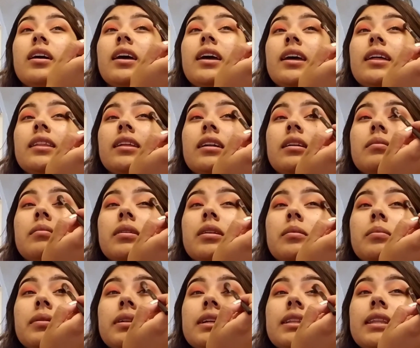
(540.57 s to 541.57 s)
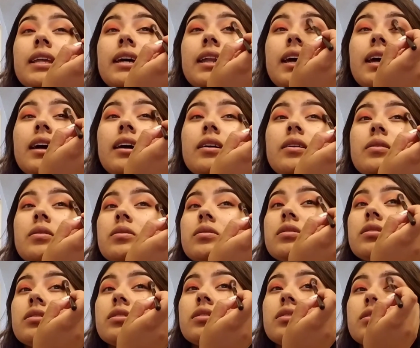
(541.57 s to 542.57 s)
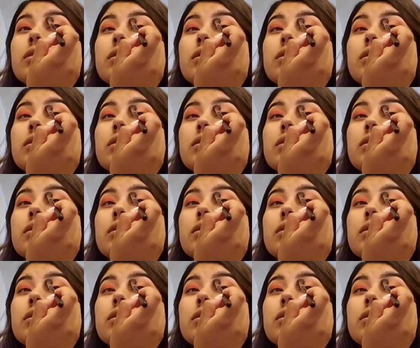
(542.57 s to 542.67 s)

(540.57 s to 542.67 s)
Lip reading: And then I'm going to blend that out.